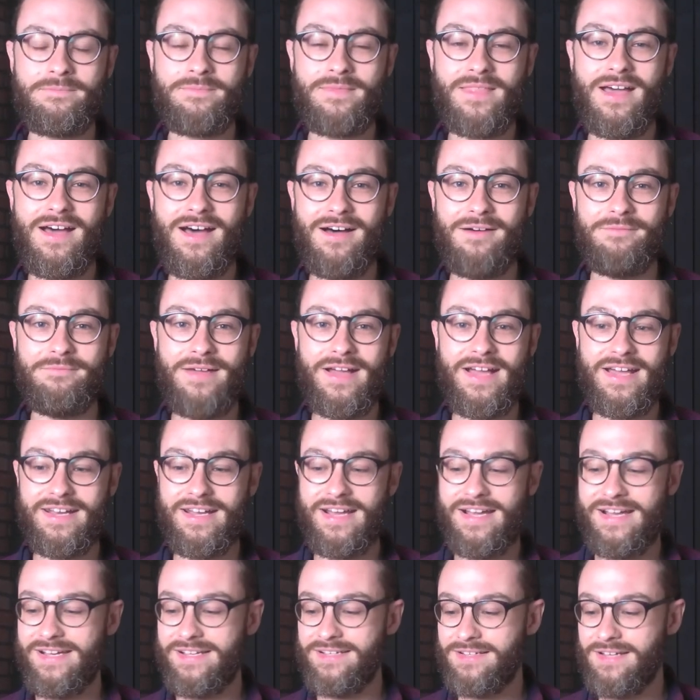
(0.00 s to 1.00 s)
Um, and
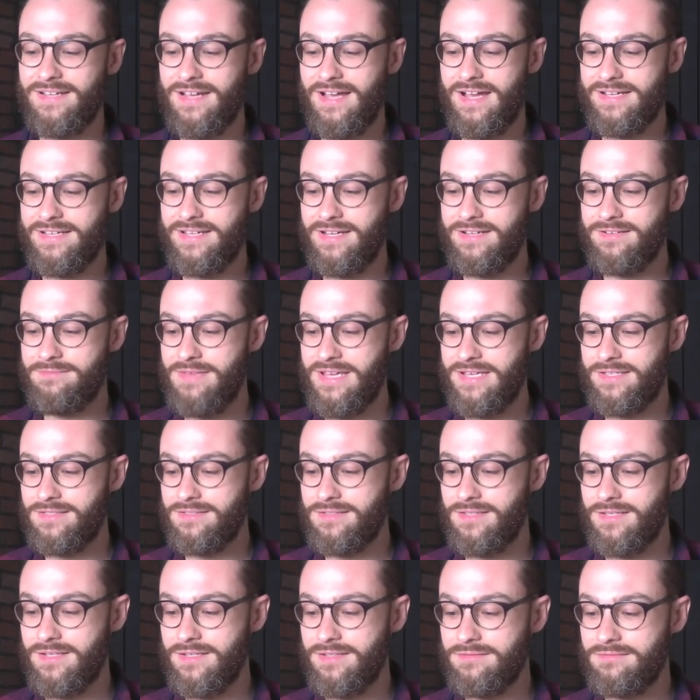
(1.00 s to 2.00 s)
I, I kind of make
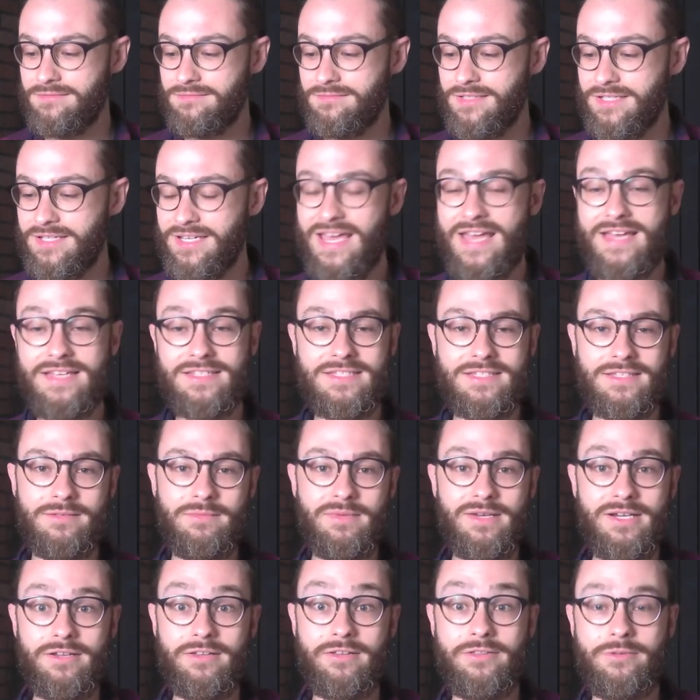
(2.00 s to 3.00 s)
the, the case in the
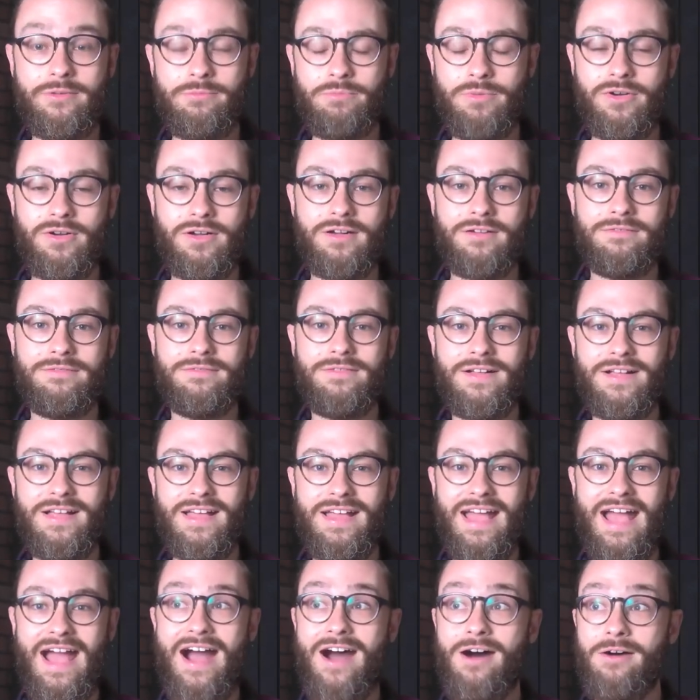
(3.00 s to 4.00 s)
middle of the book of
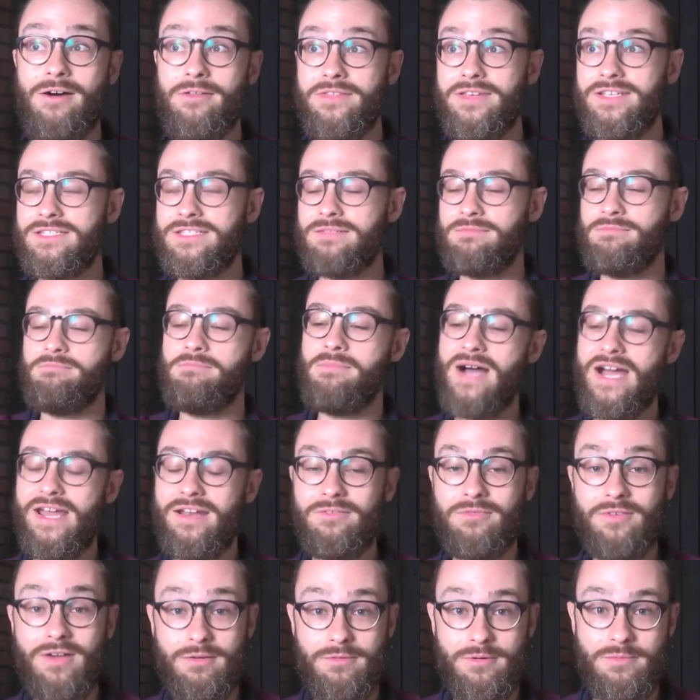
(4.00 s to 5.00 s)
how this might
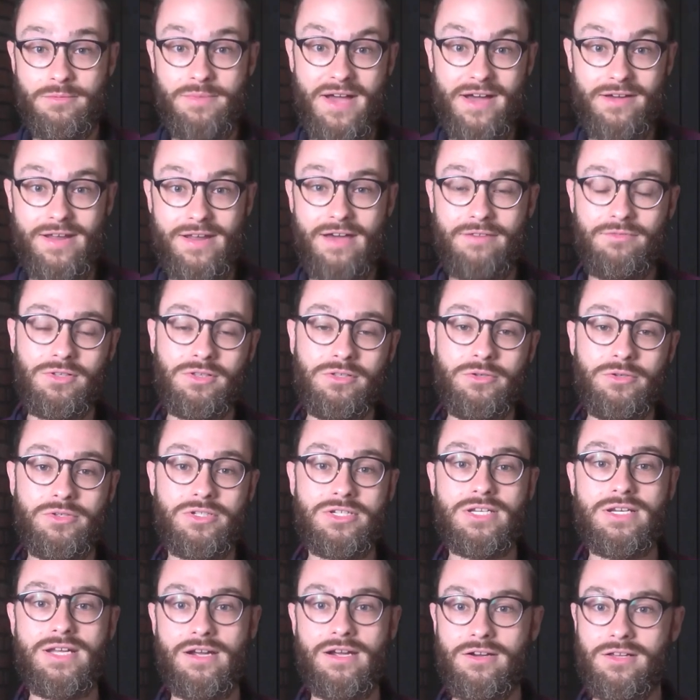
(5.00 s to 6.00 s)
have come about
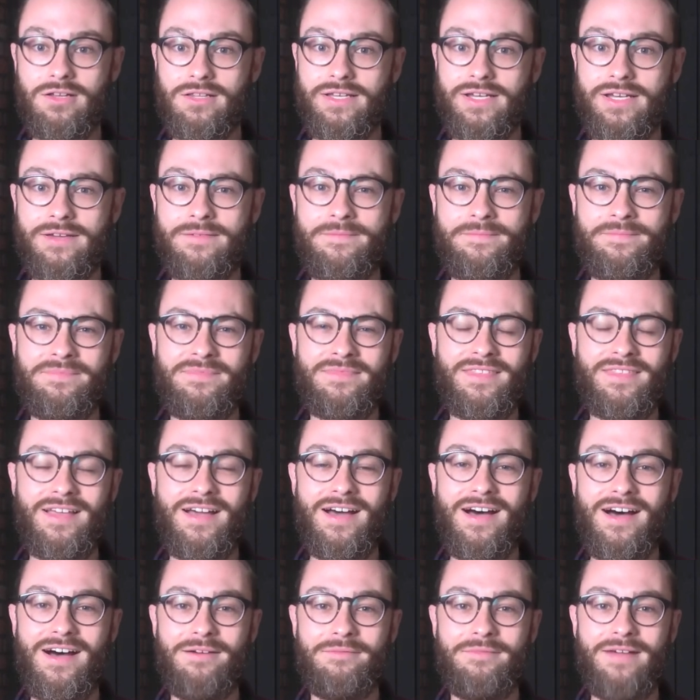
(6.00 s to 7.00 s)
evolutionarily
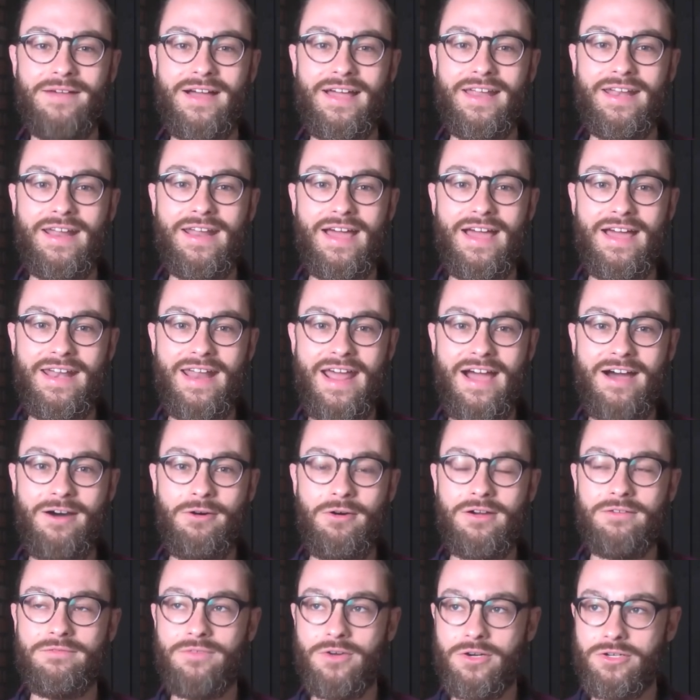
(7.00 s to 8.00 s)
um, and and how
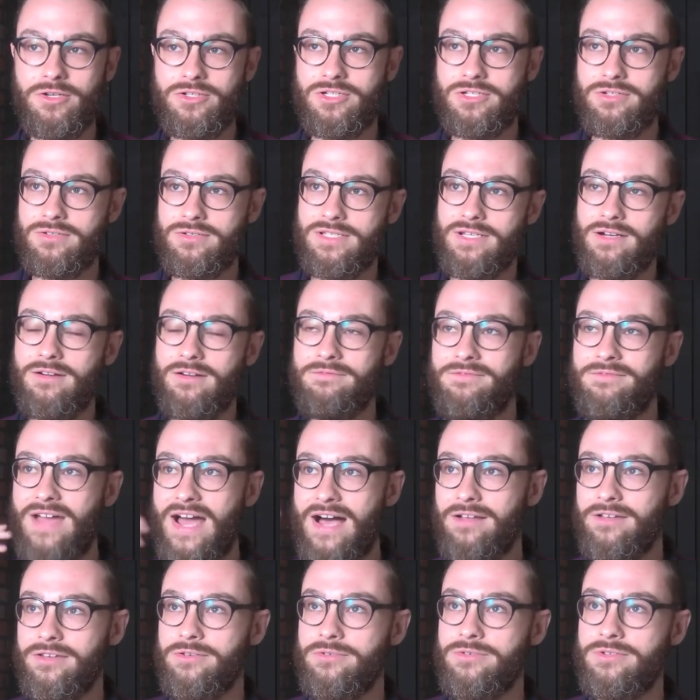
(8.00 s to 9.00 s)
our virtues and our
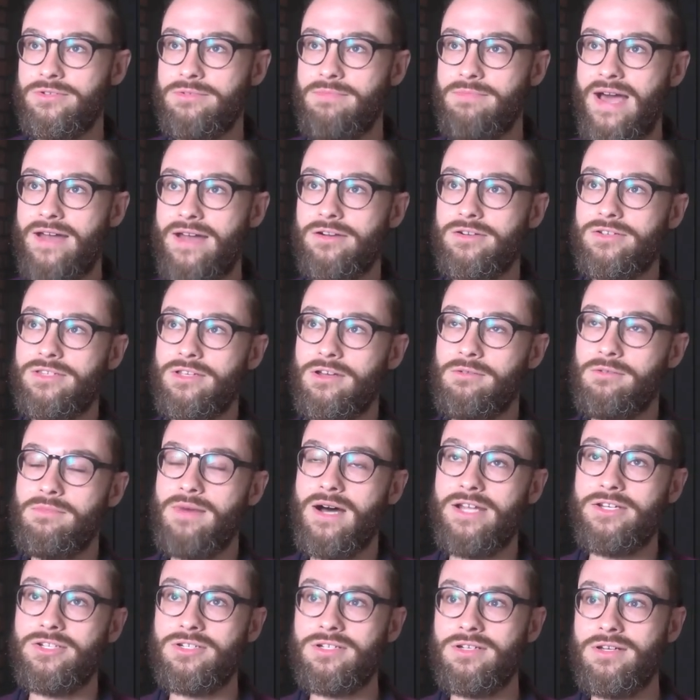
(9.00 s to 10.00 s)
values matter so
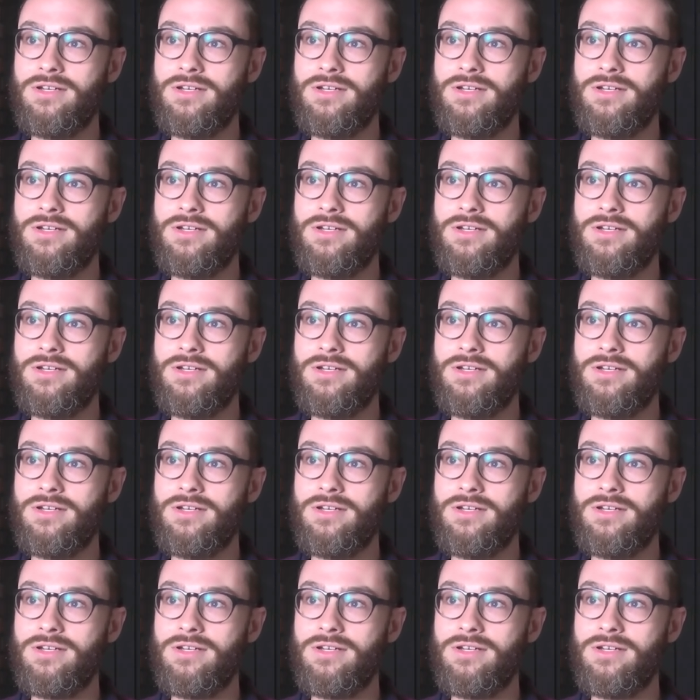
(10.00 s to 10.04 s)
much,